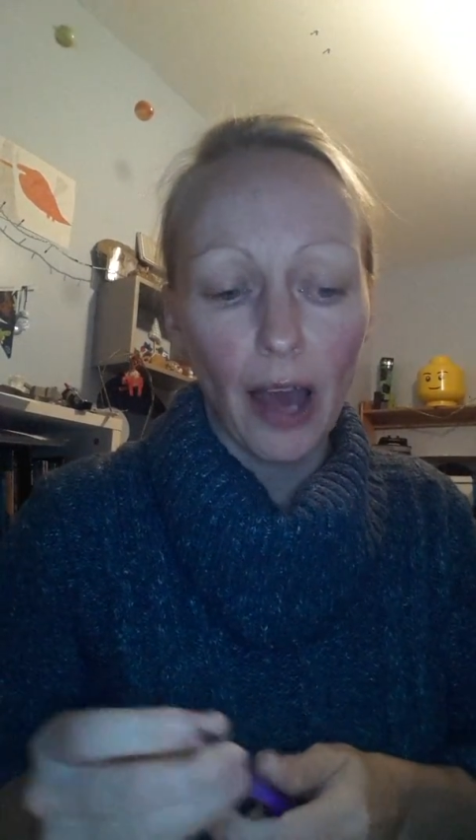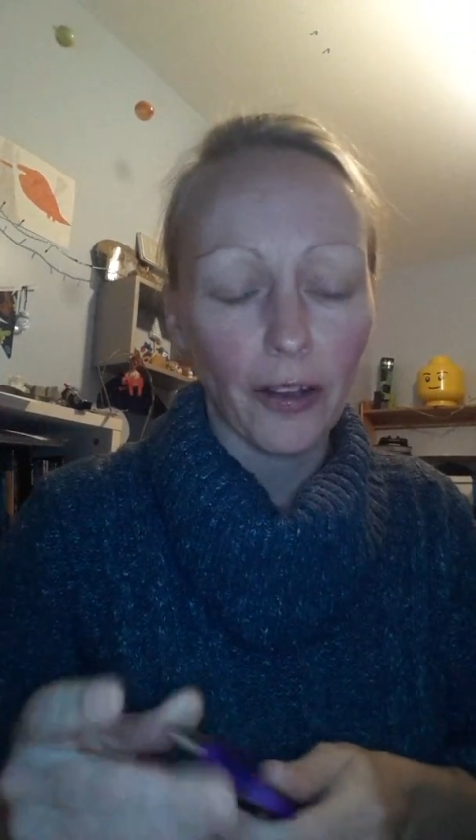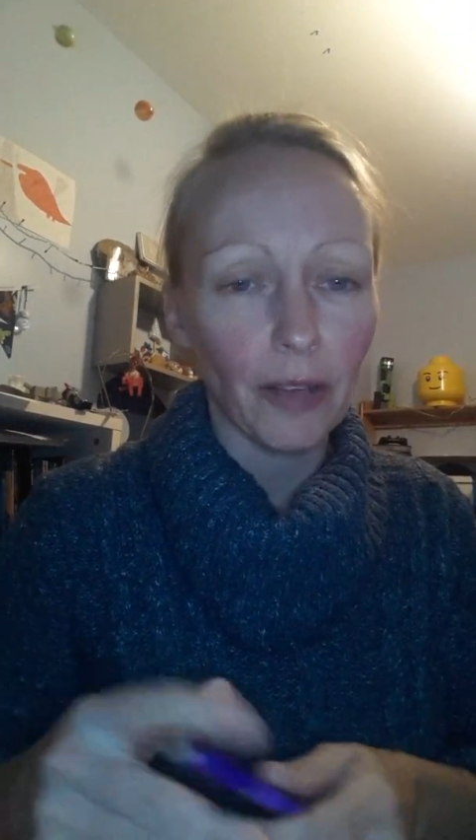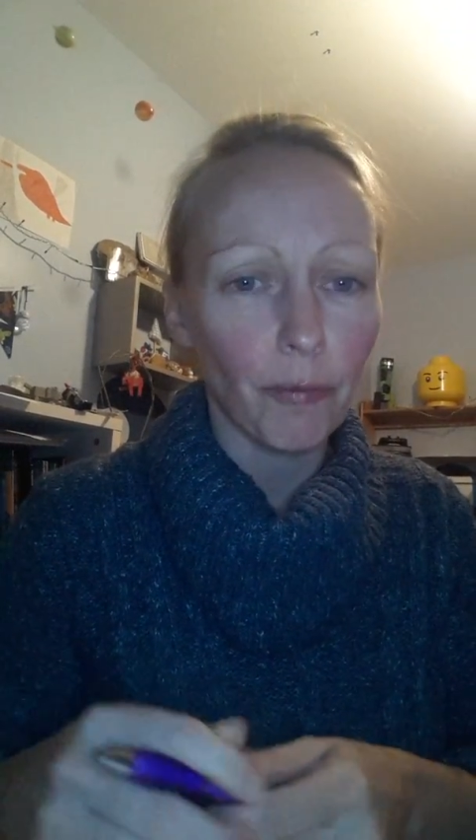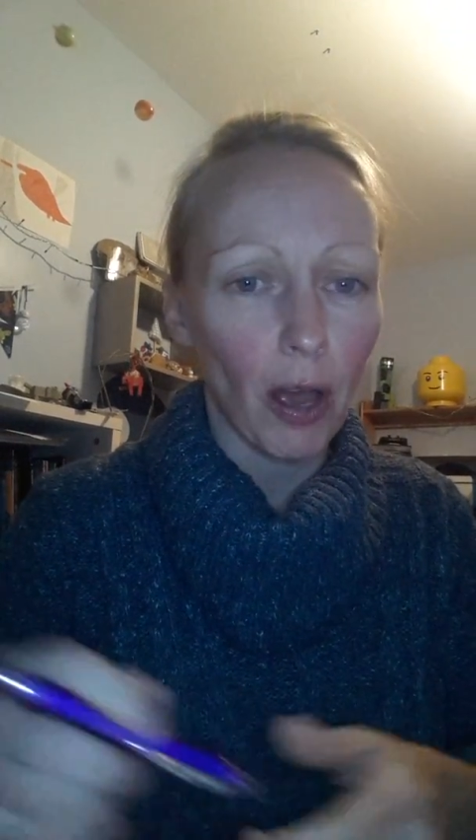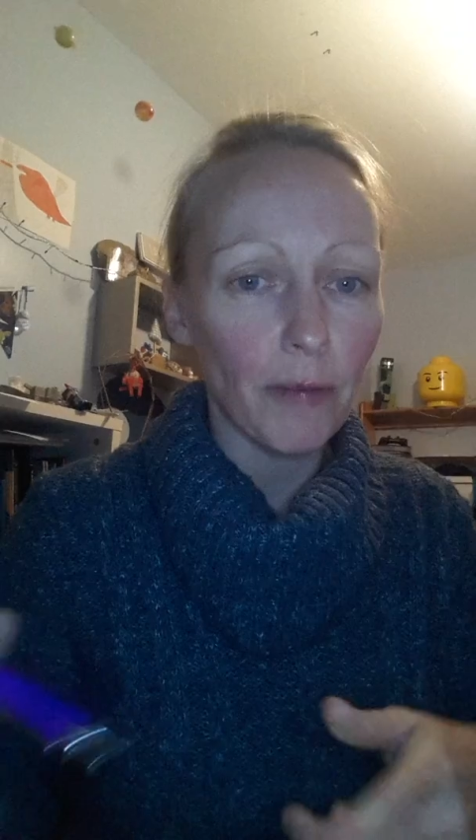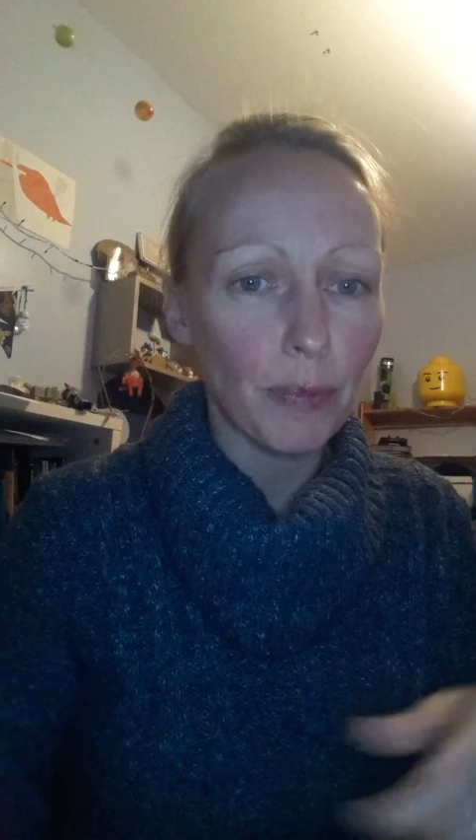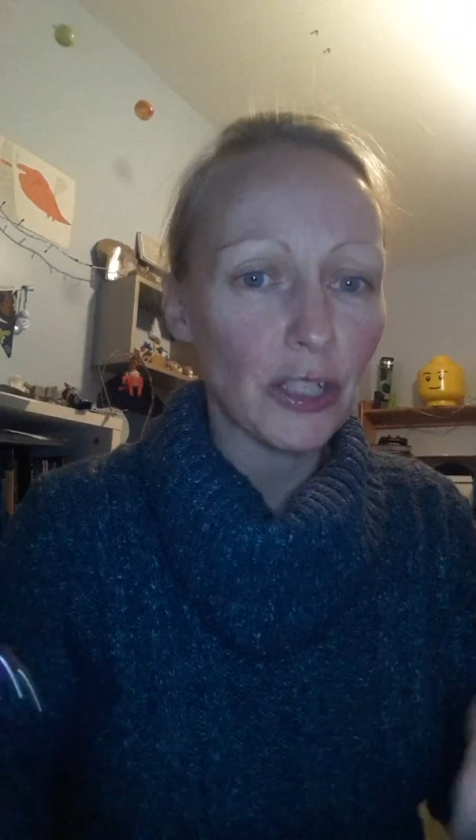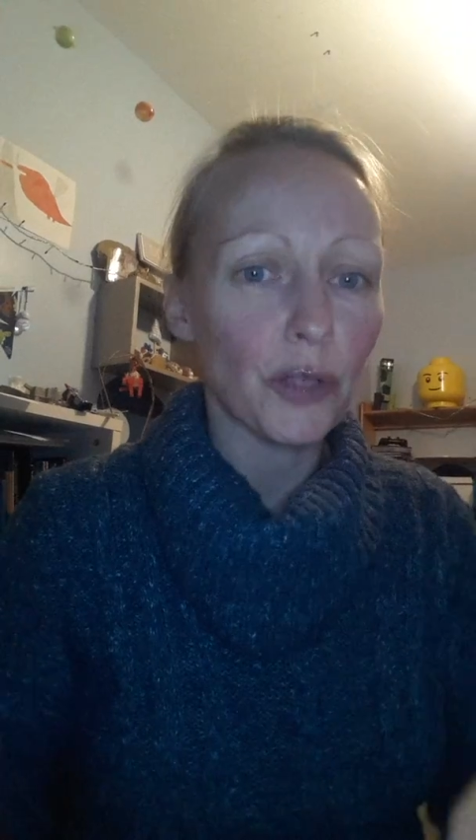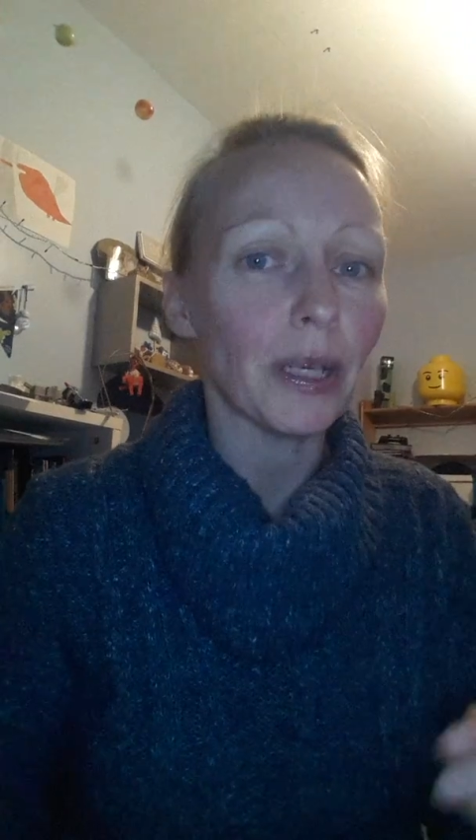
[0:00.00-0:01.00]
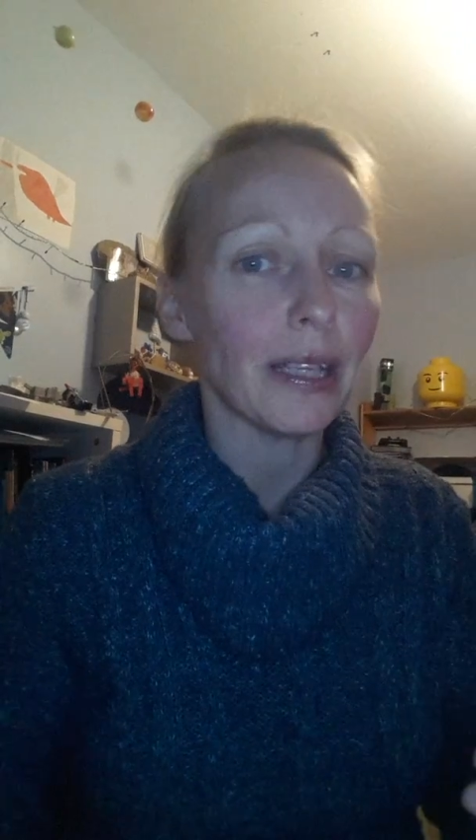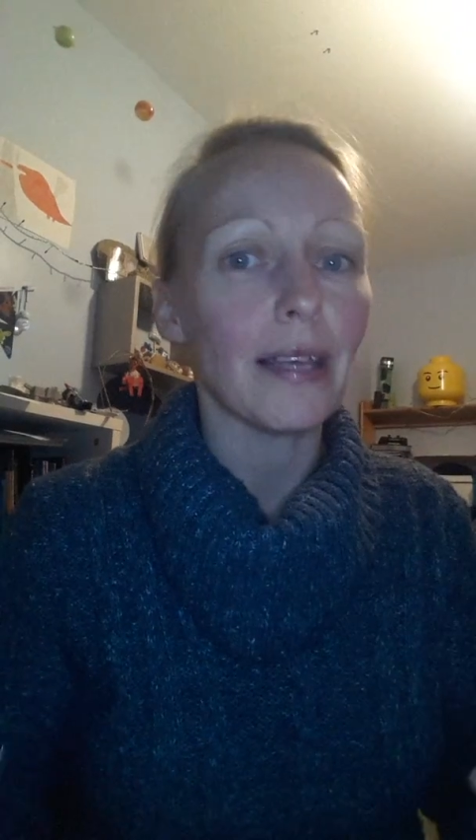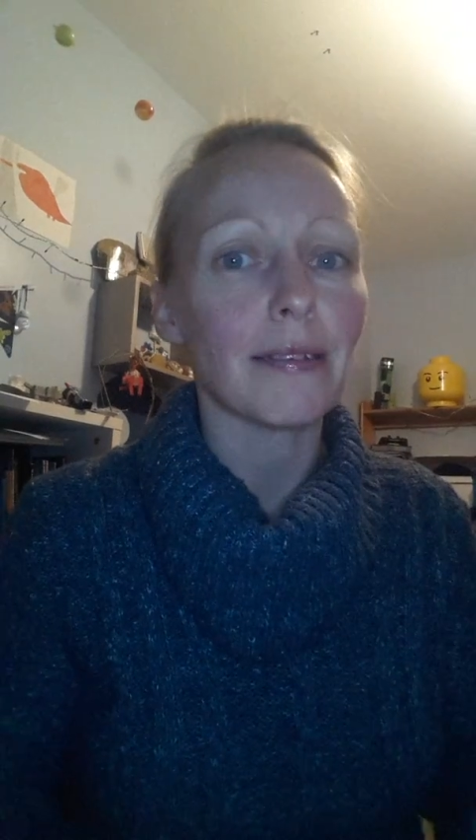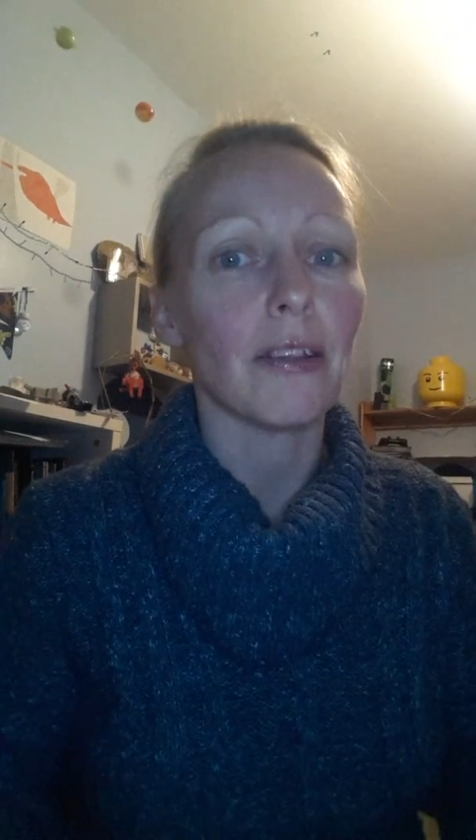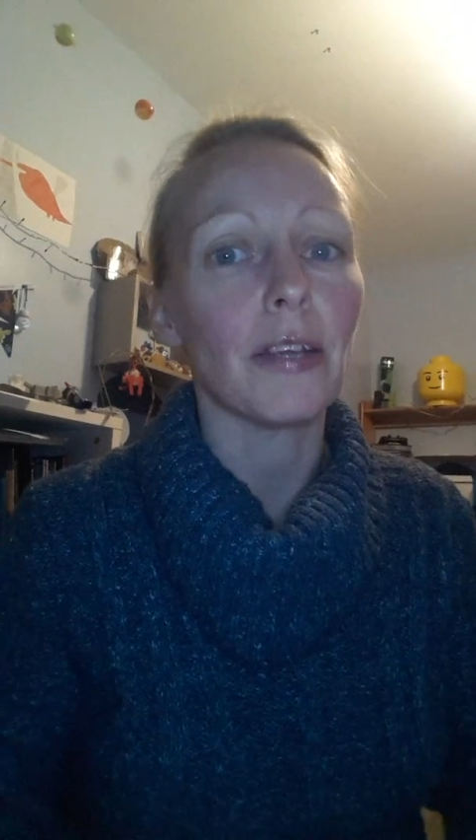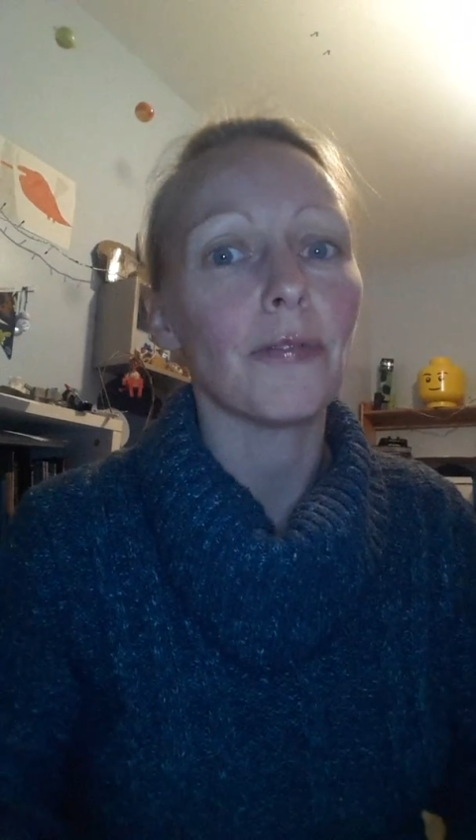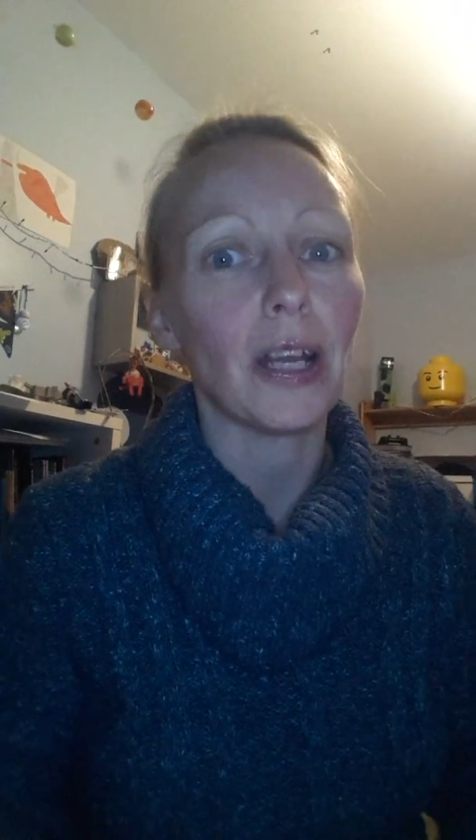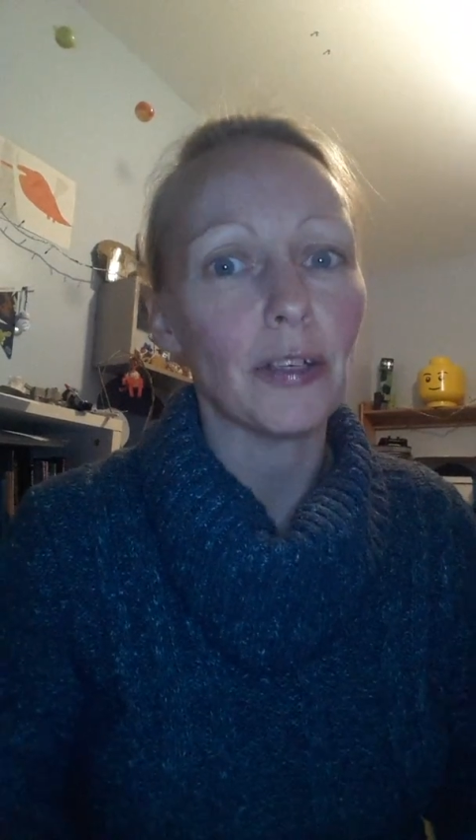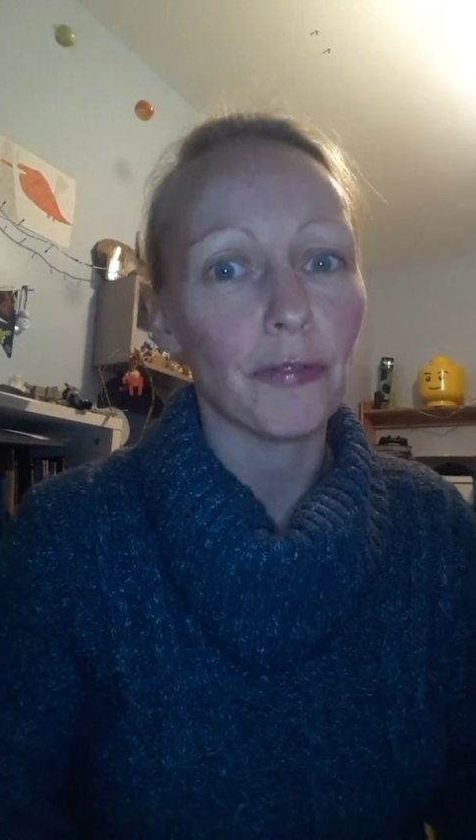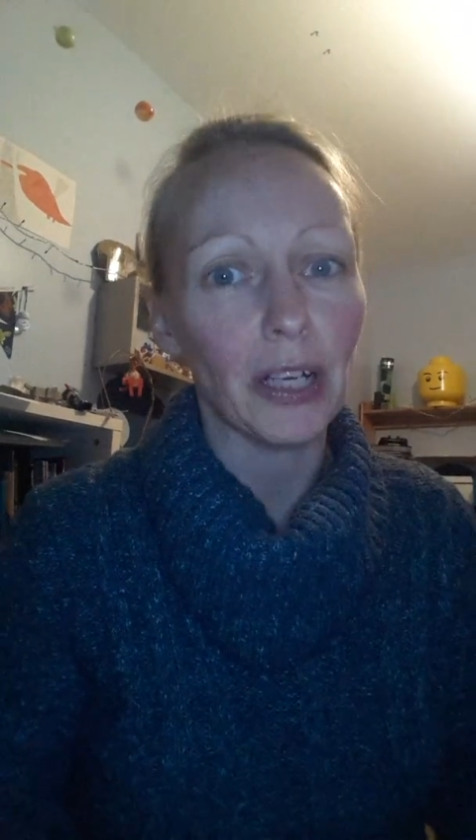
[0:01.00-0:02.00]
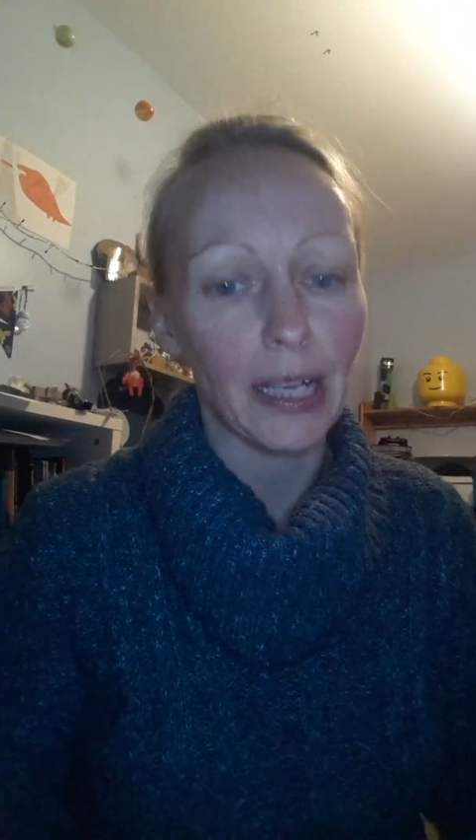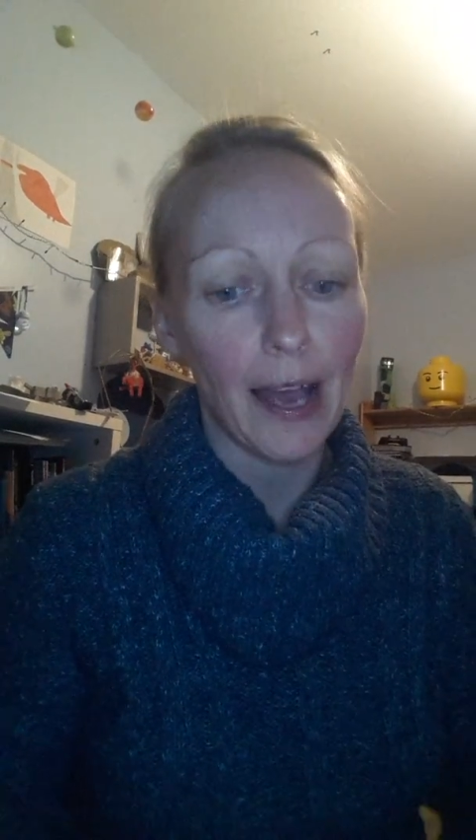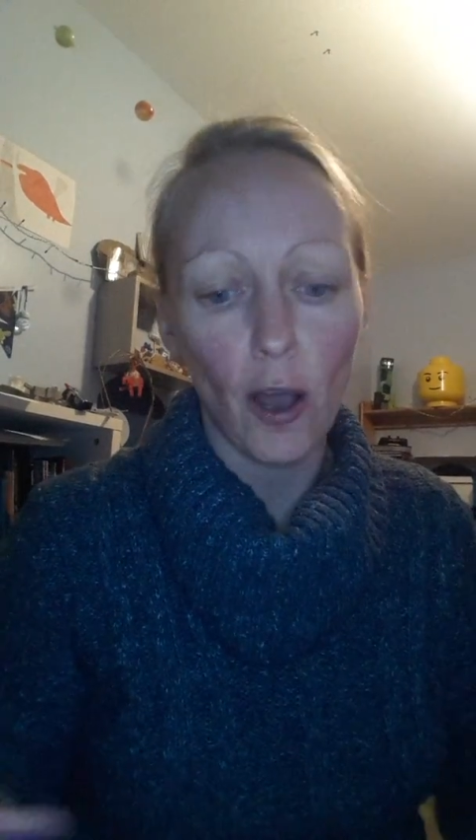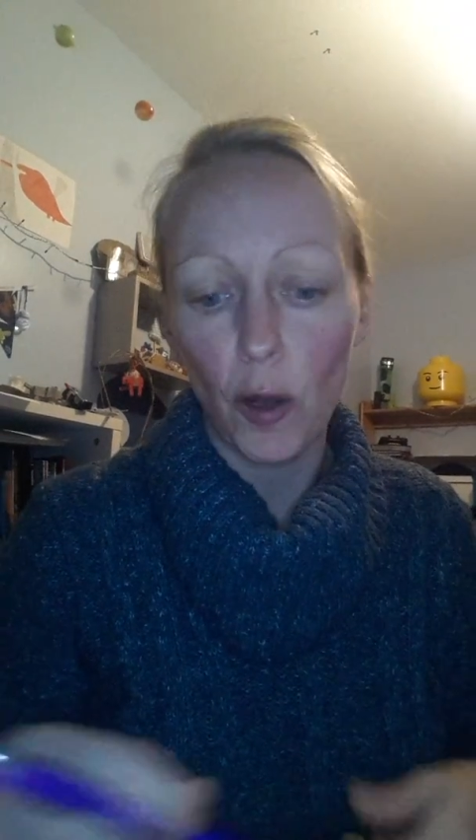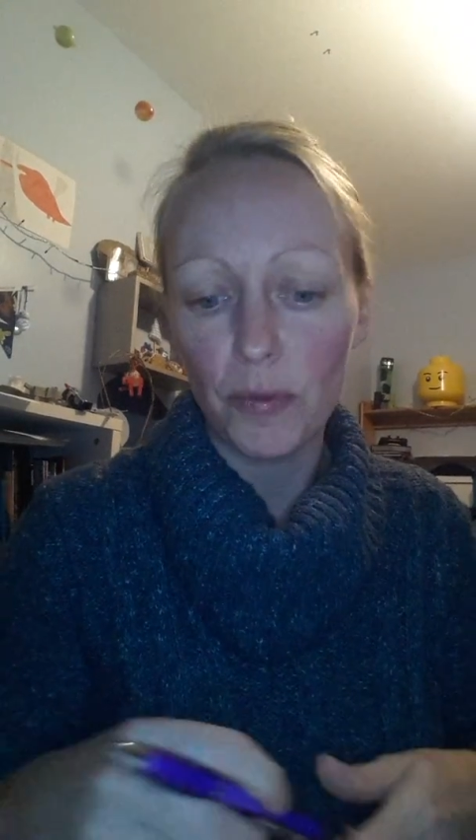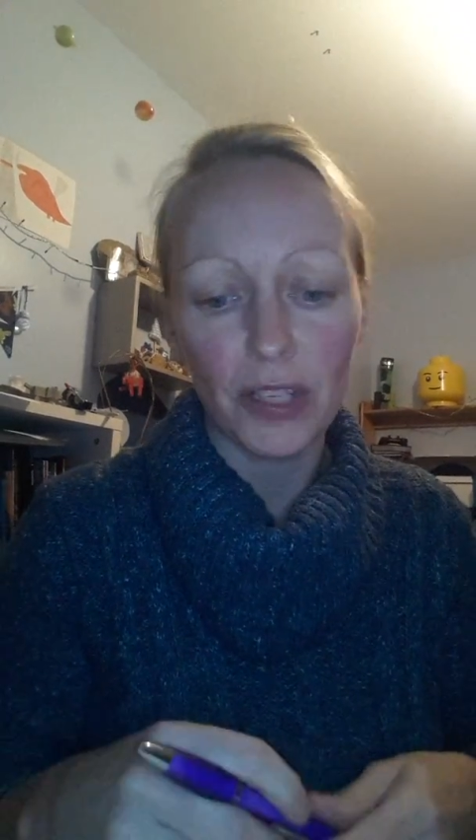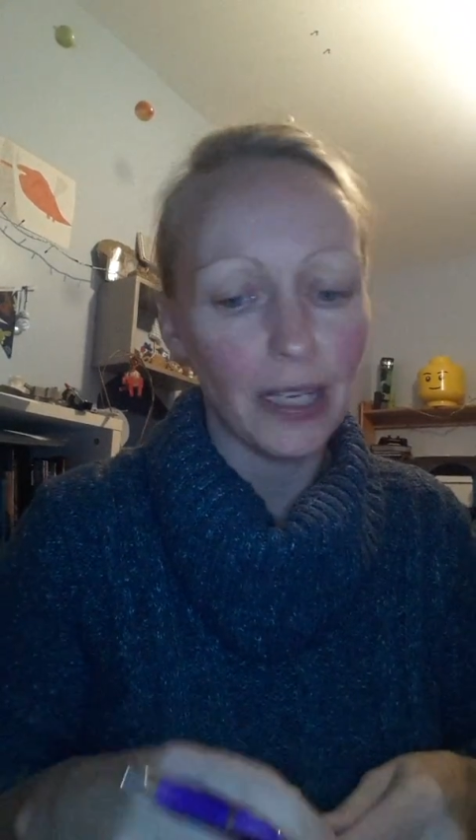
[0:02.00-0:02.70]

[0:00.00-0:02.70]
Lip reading: And I've been doing this and I find it really helps.